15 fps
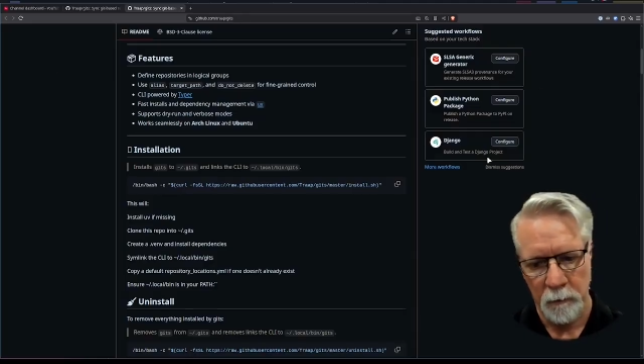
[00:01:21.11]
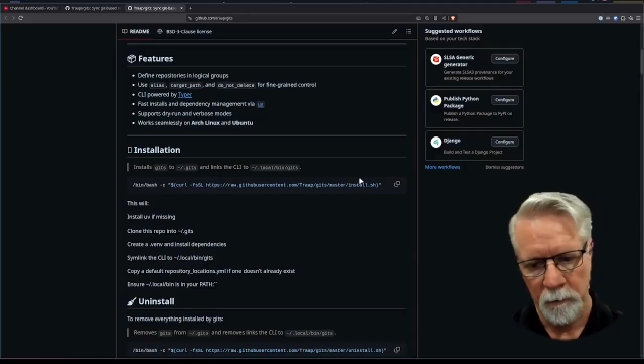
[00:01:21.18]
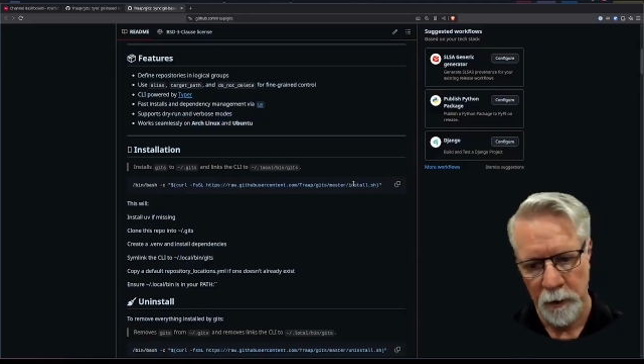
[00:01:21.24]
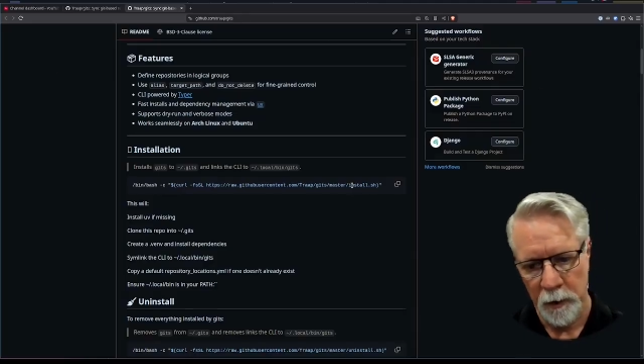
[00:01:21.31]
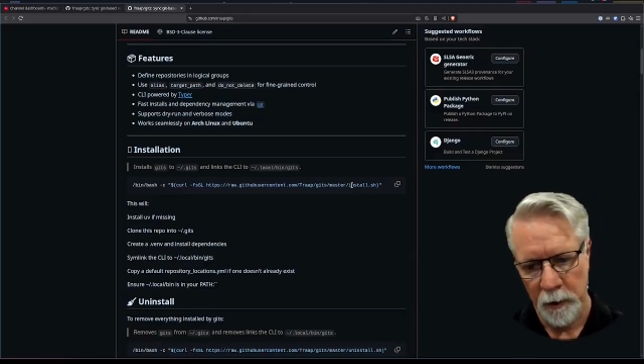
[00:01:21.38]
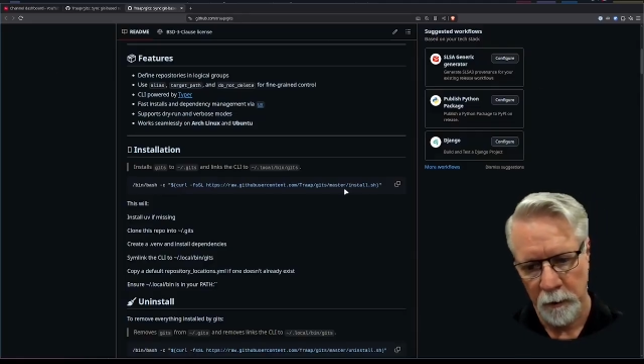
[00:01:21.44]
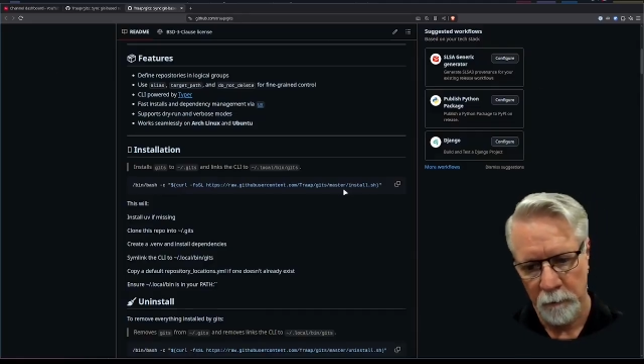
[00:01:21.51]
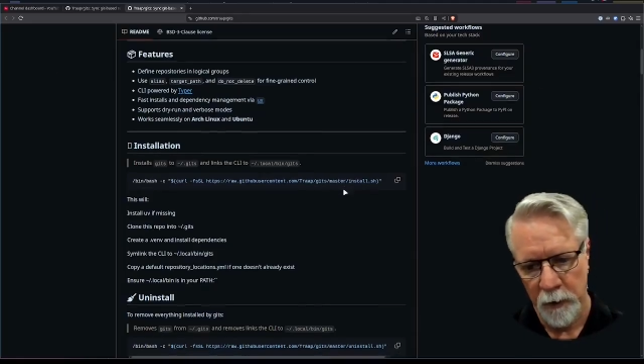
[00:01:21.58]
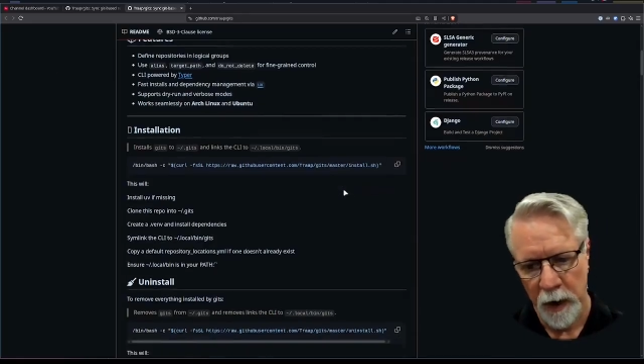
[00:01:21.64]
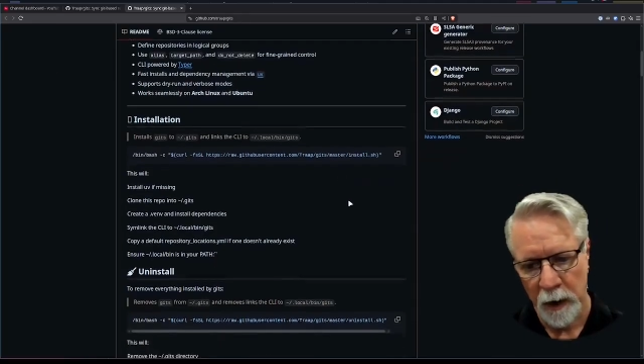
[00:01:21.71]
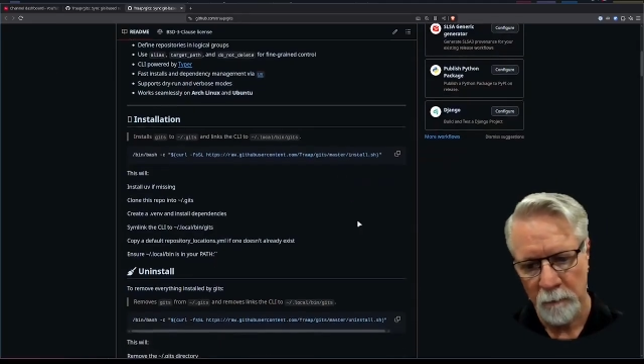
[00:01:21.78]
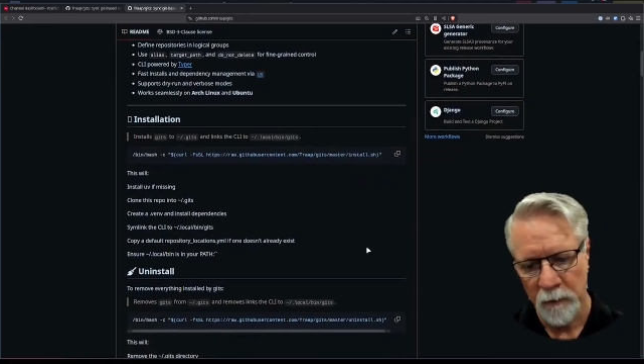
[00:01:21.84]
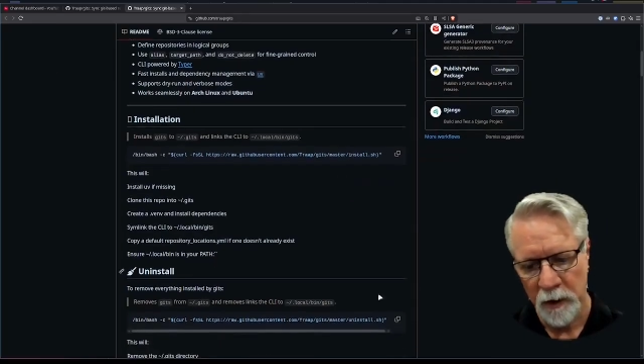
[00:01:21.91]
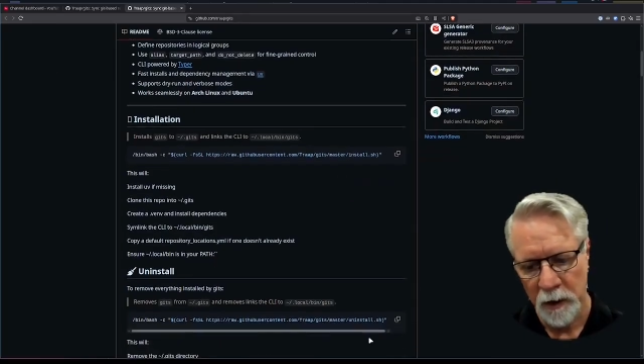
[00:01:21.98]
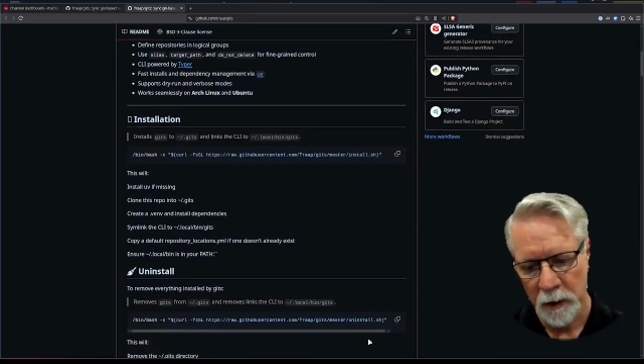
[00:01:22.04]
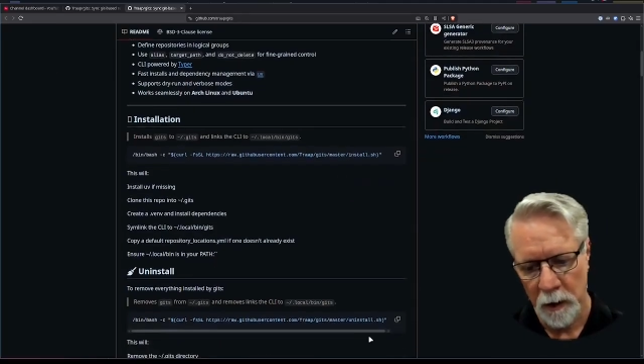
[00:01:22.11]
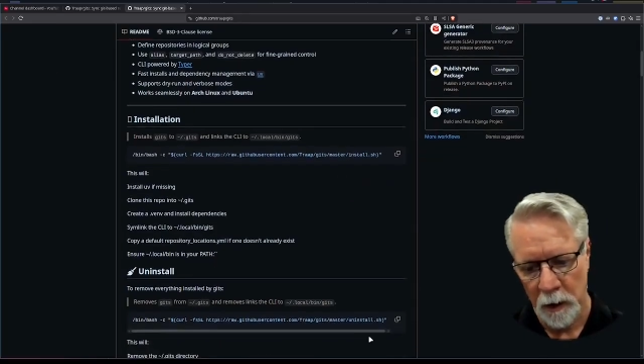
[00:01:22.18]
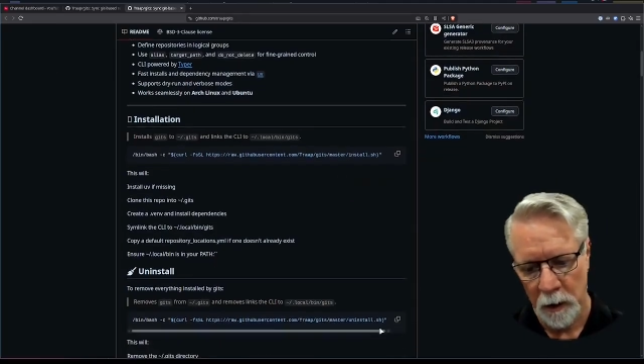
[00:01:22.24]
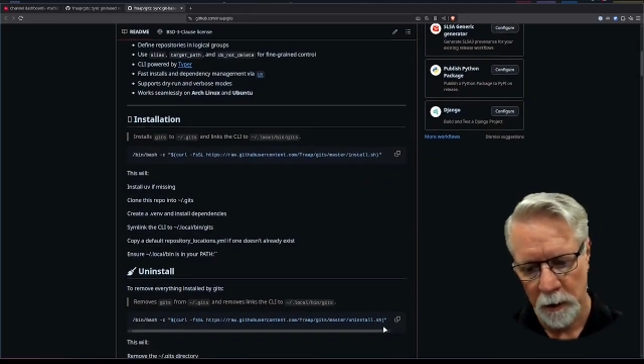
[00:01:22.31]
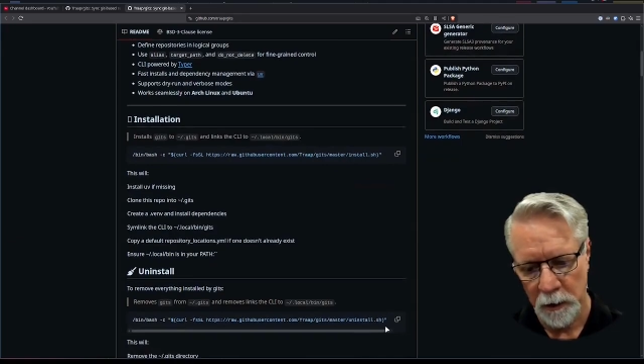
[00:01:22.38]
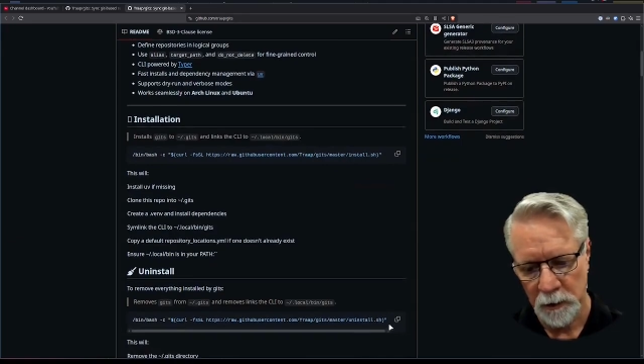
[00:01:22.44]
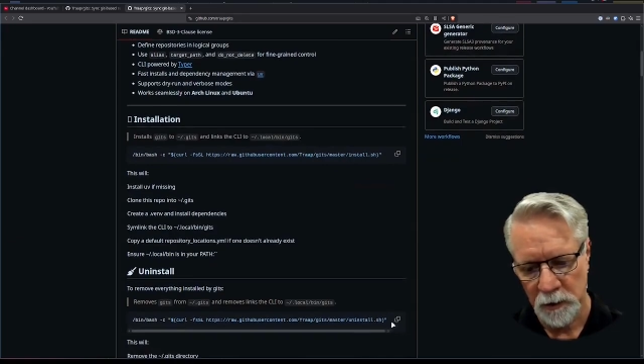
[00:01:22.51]
We're going to grab the
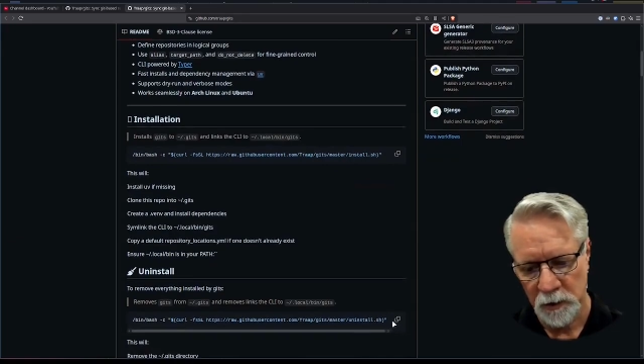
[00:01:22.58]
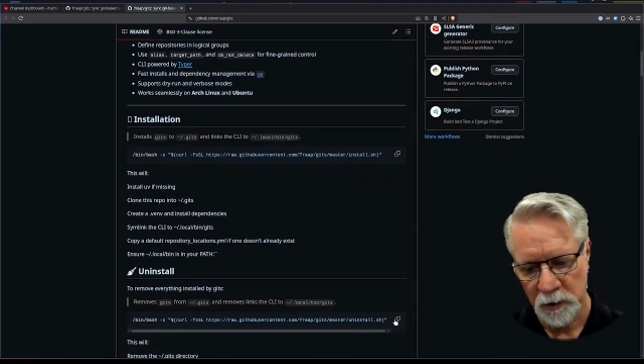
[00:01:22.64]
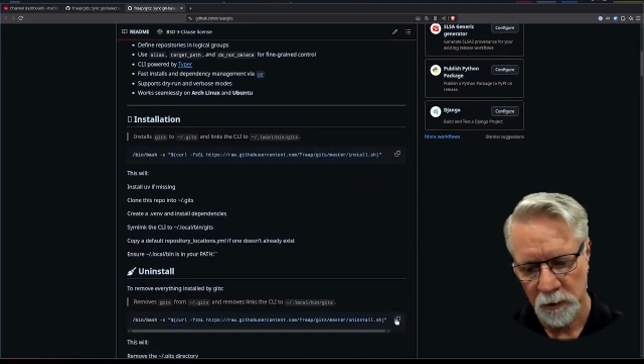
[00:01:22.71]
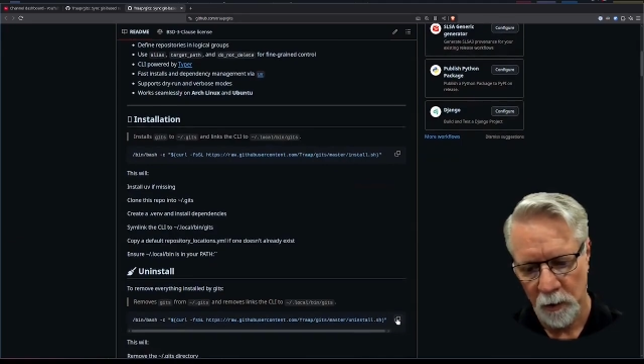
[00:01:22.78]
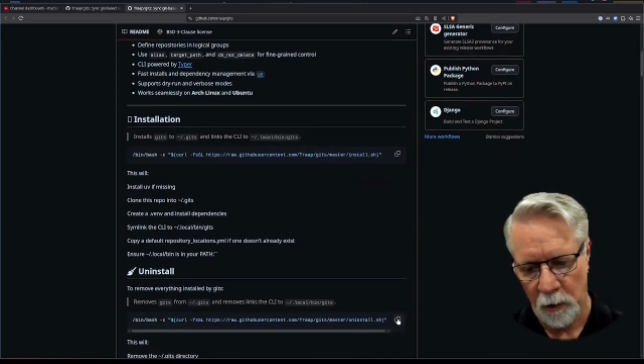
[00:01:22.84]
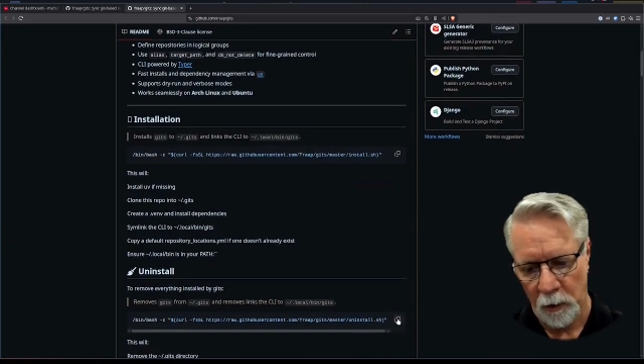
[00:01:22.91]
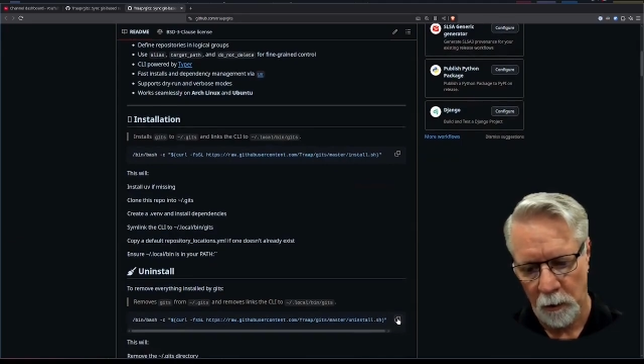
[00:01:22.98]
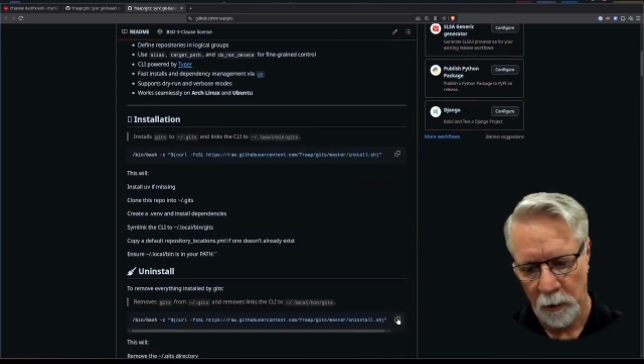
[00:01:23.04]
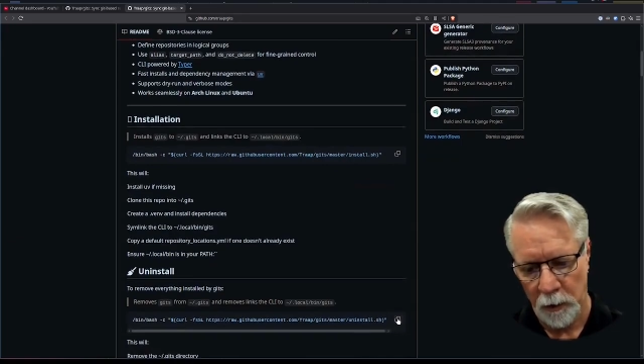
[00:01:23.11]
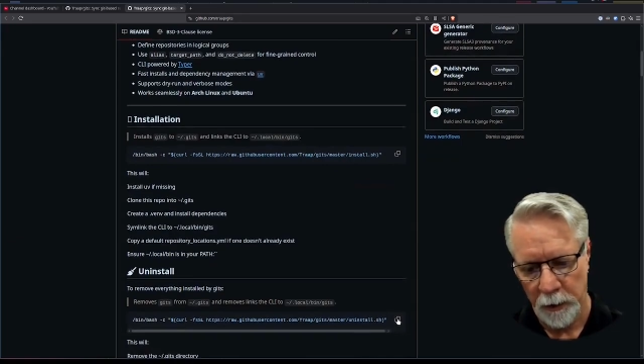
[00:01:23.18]
uninstall